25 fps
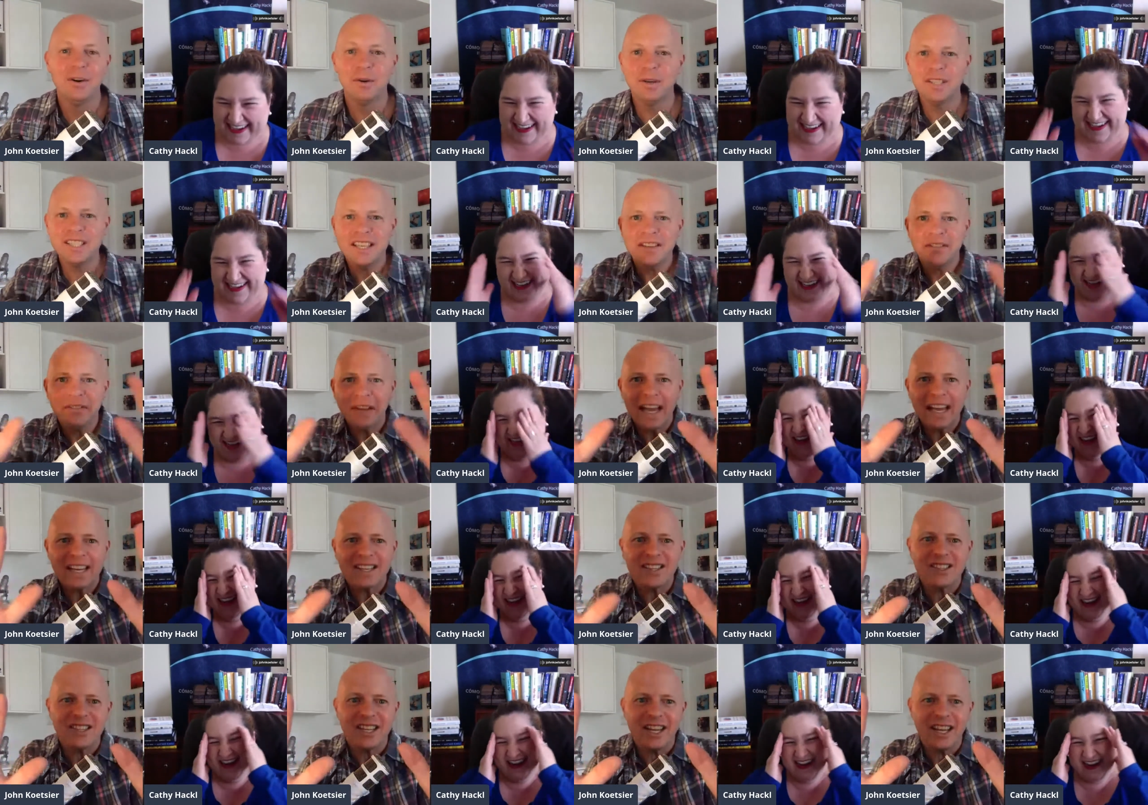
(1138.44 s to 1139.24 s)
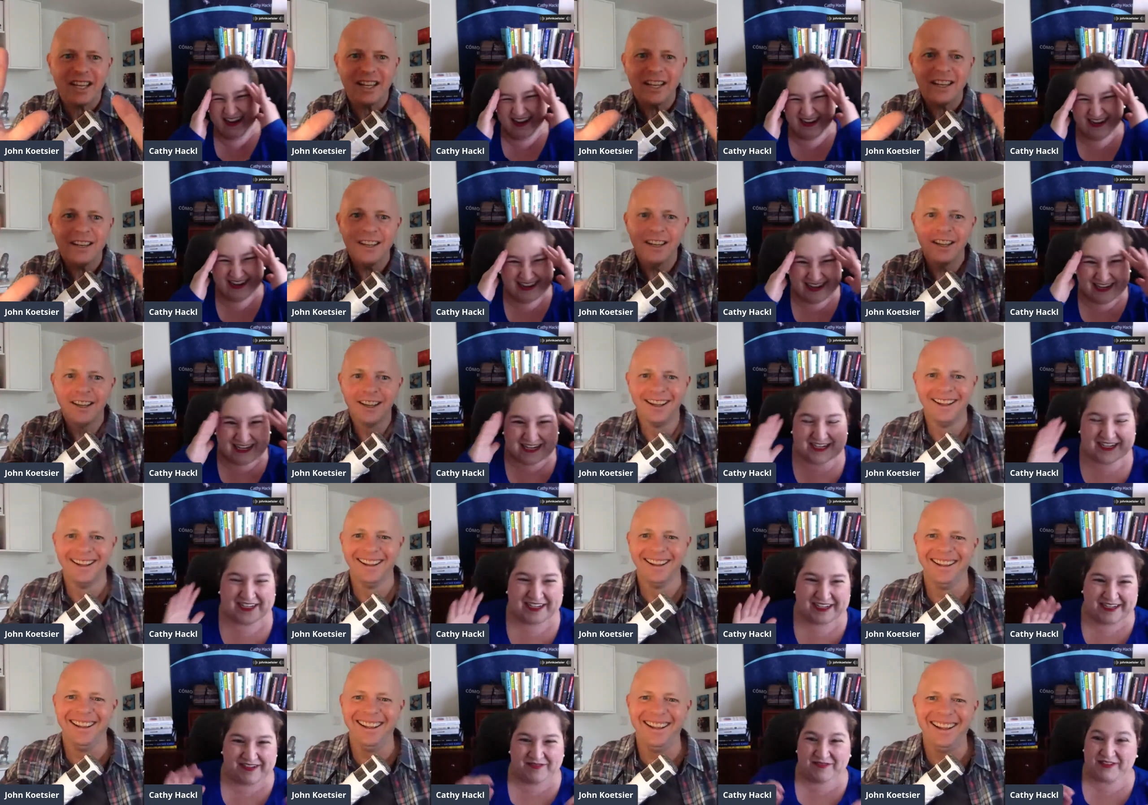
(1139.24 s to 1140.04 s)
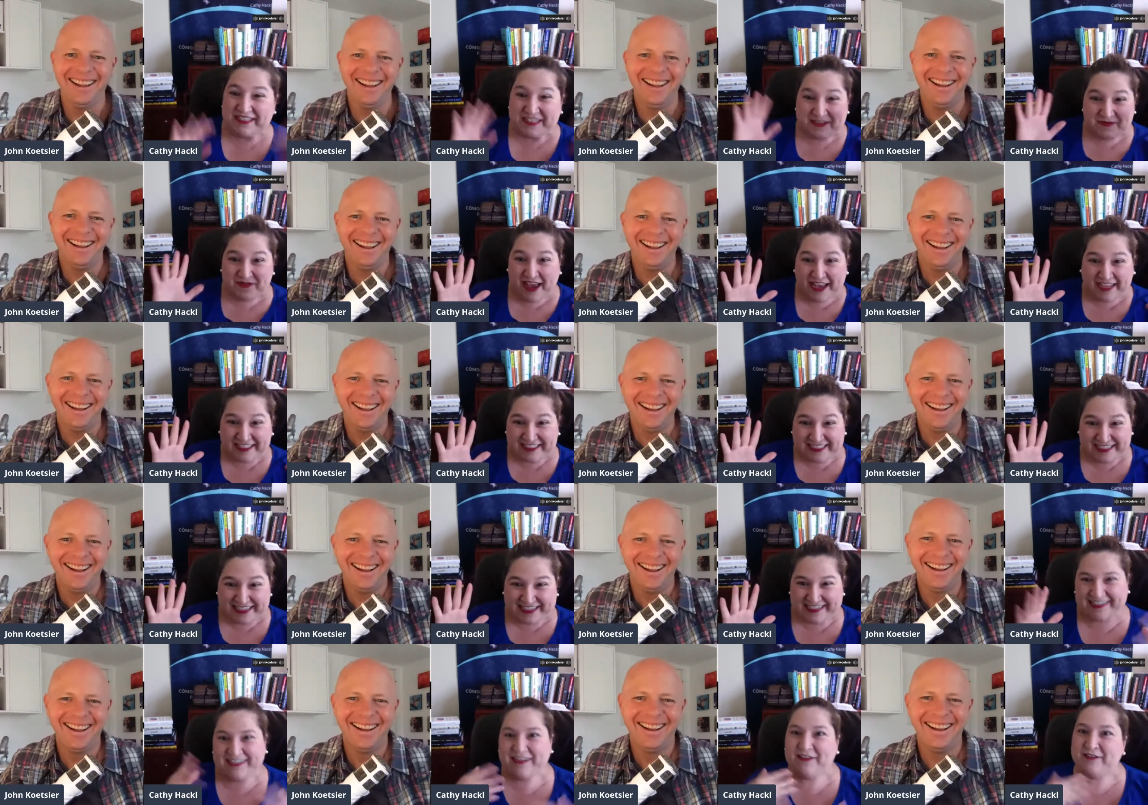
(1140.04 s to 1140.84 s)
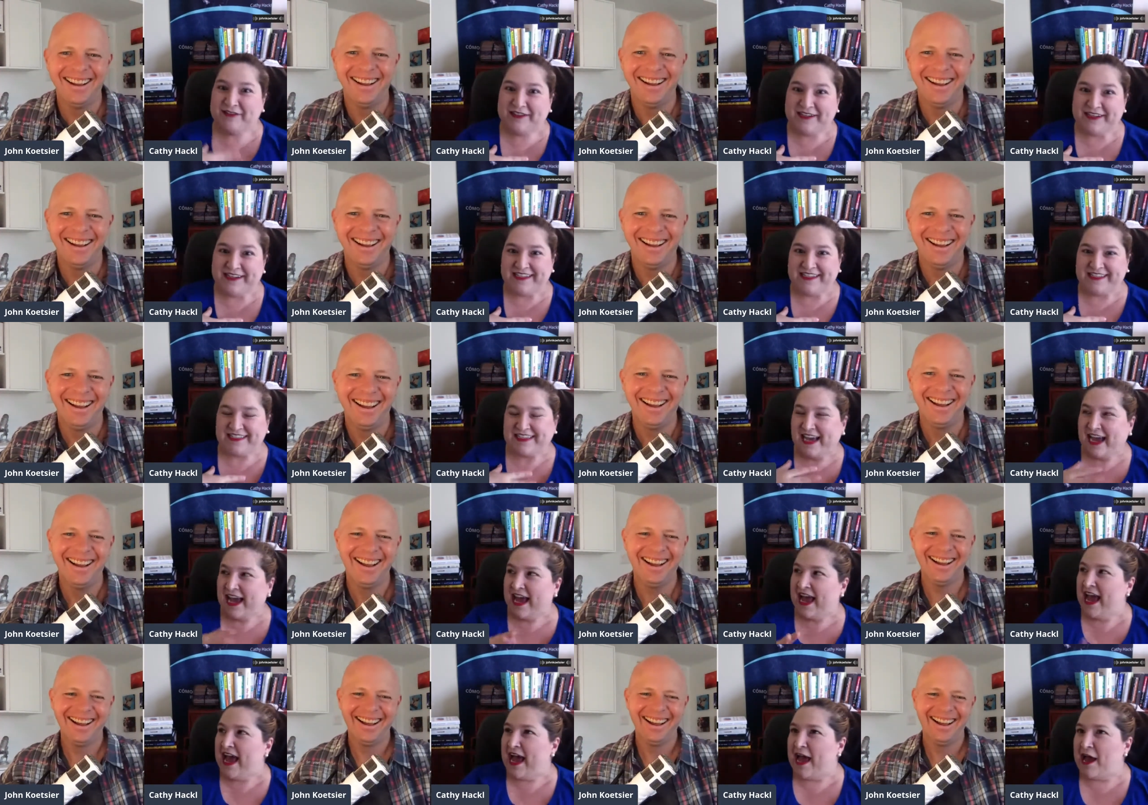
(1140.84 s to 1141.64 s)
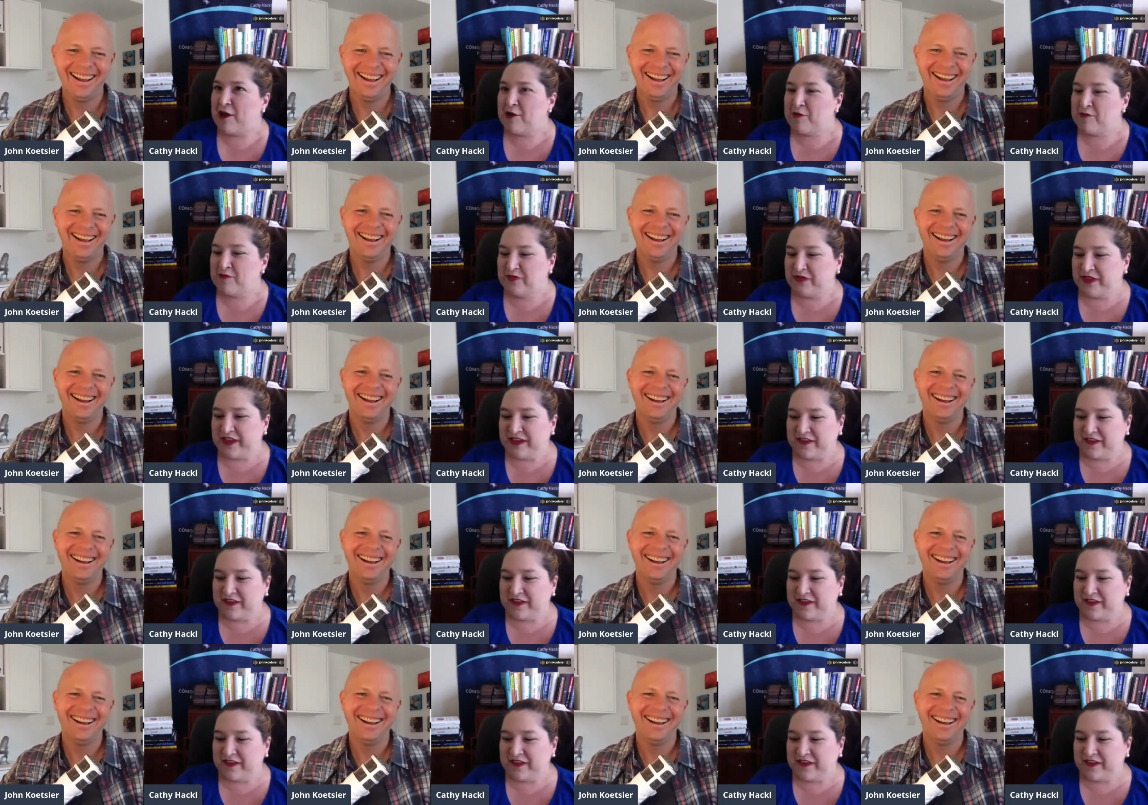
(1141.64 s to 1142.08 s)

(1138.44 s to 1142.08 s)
Speaker 1: was he vaccinated?
Speaker 2: oh goodness. Um,